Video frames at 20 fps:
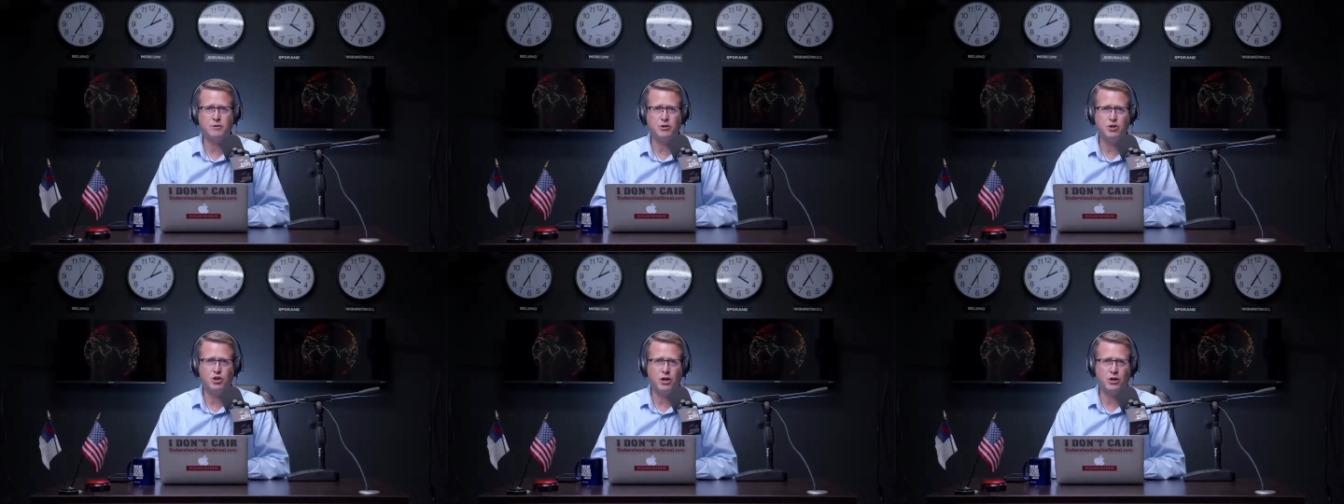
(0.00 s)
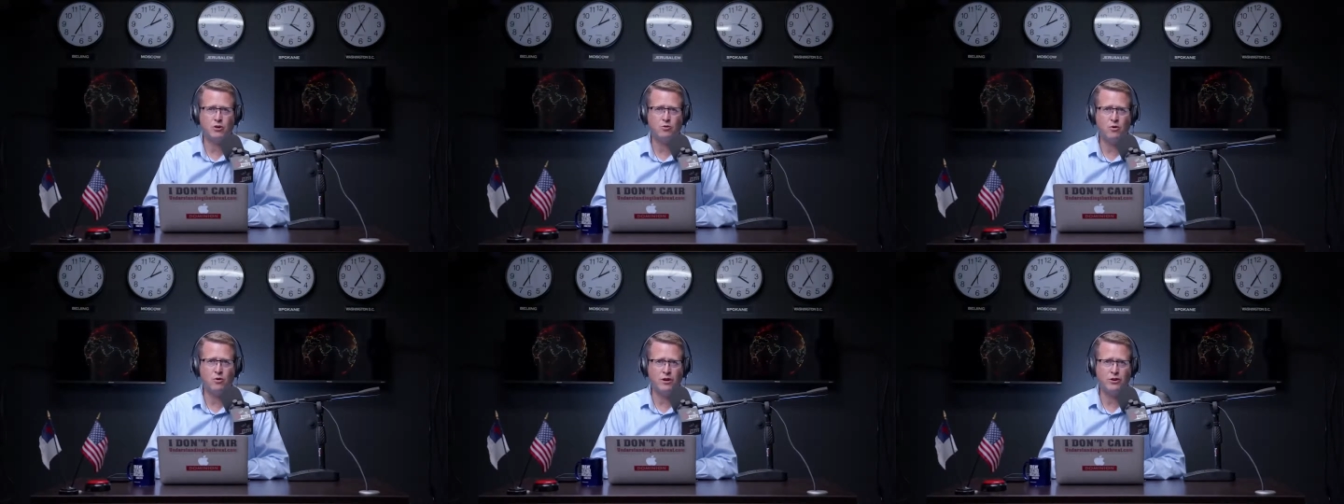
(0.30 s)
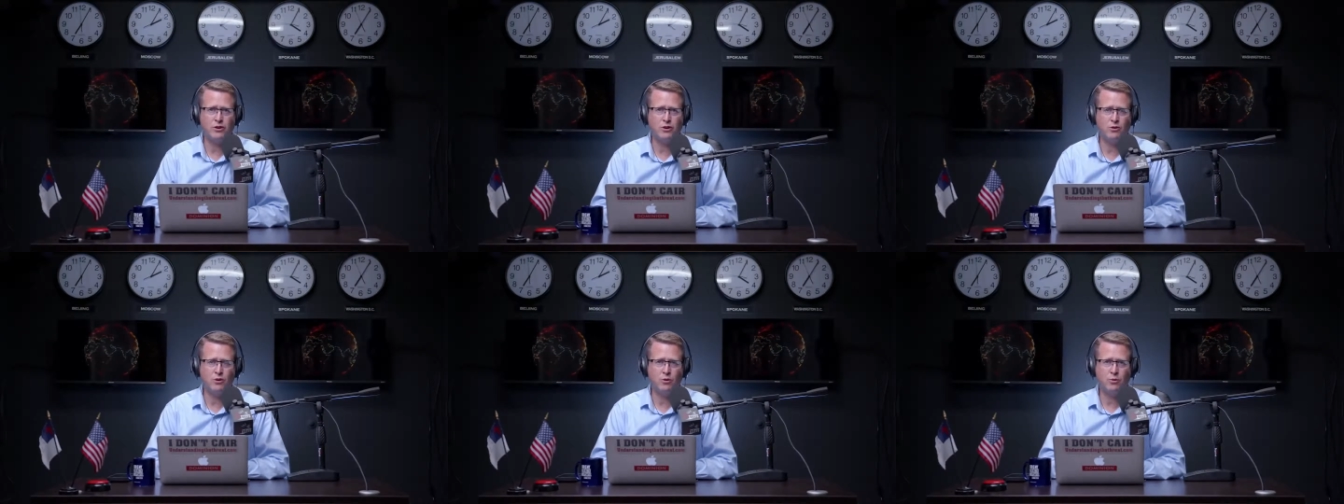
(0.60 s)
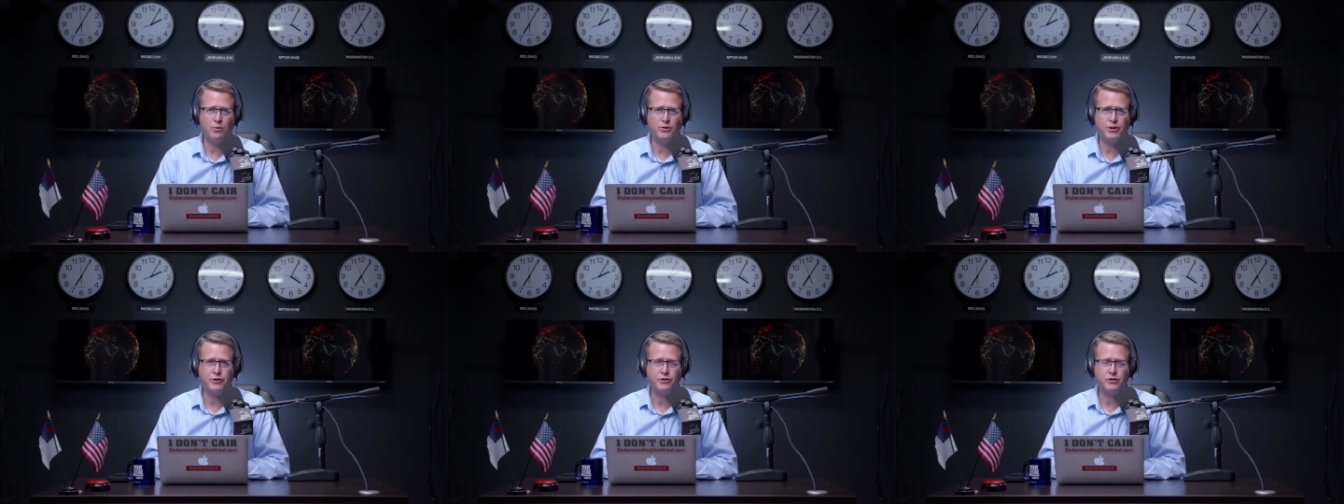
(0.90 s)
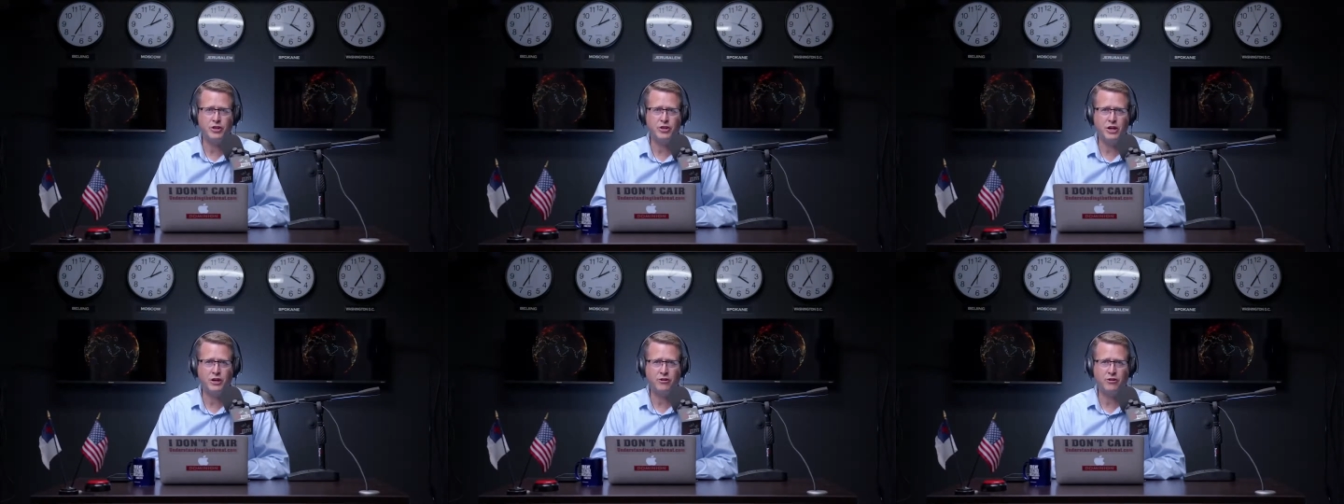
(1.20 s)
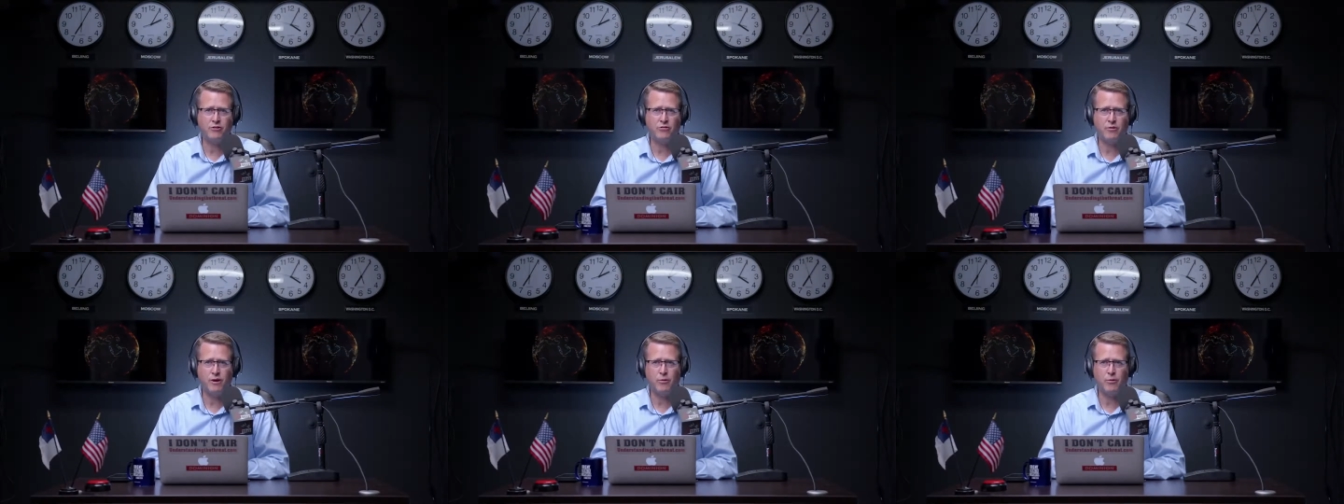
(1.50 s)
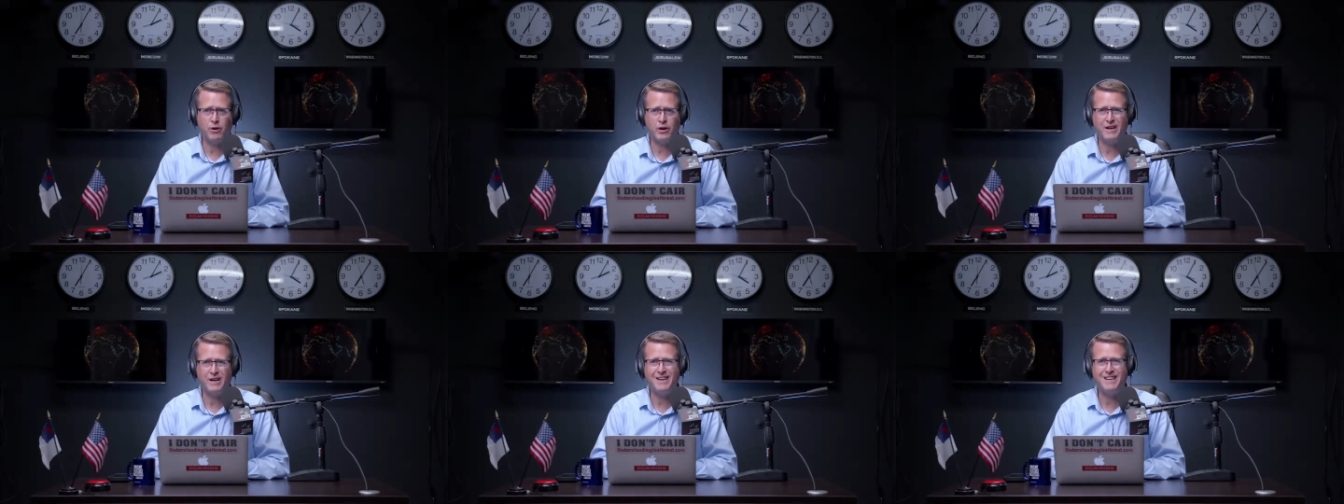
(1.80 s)
to be John Guandolo with Understanding the Threat.
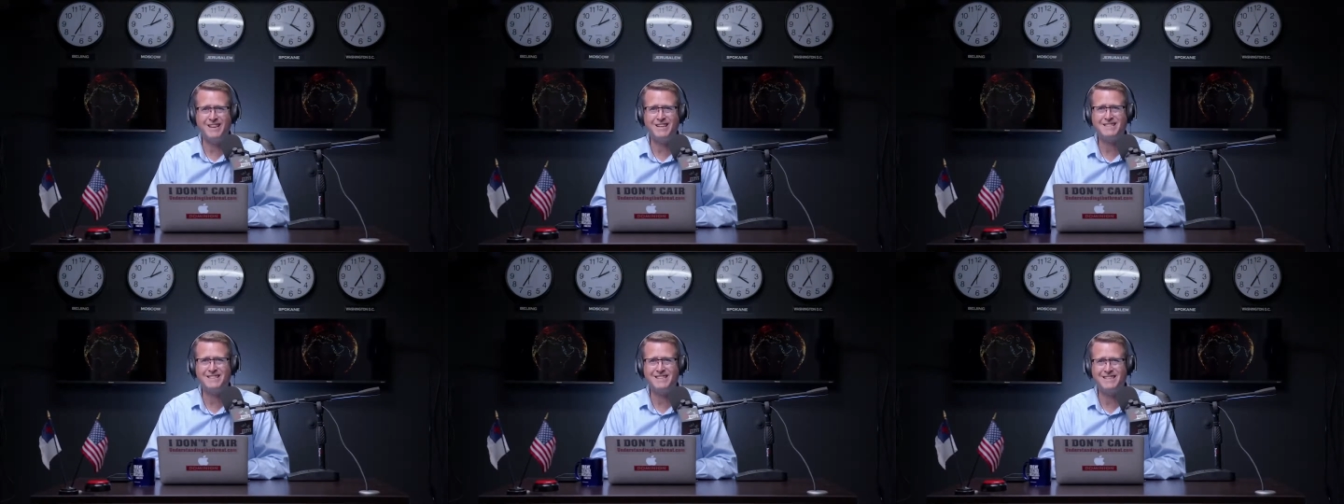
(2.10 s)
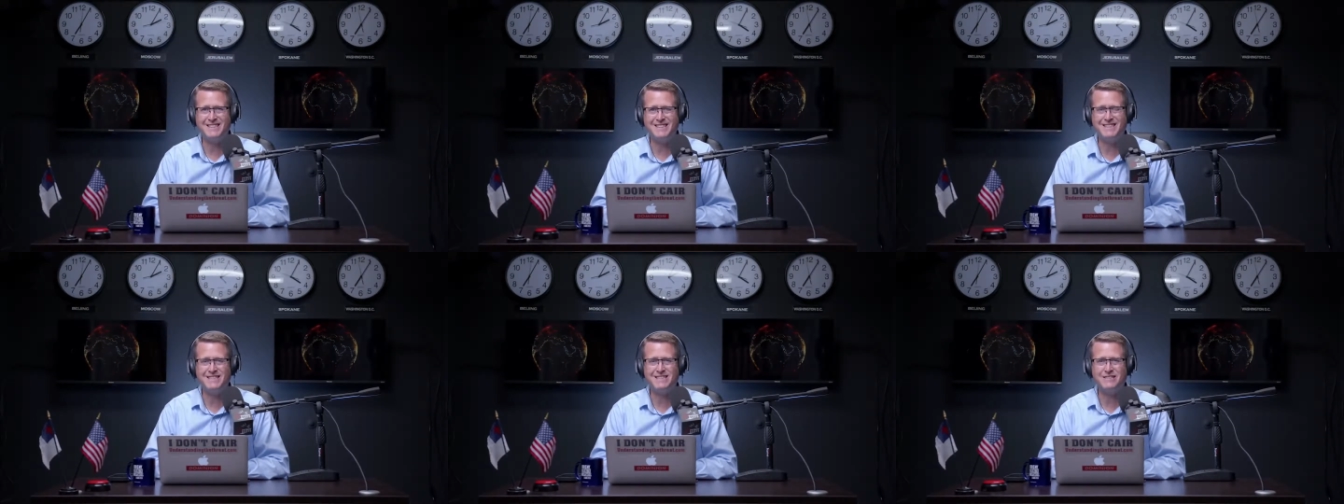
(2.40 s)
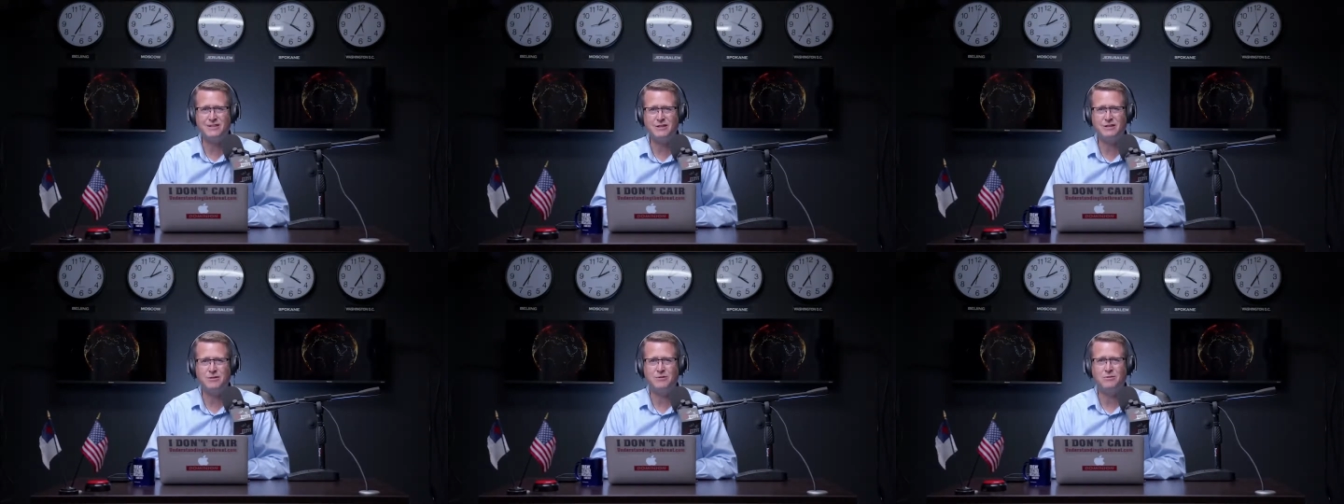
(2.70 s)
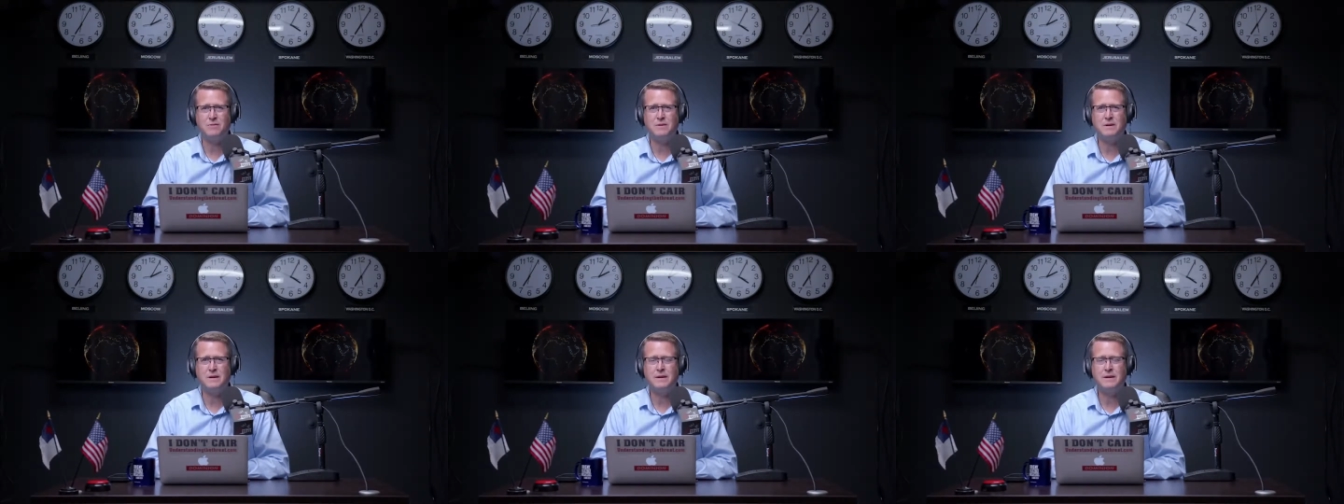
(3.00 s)
We're going to get into this too.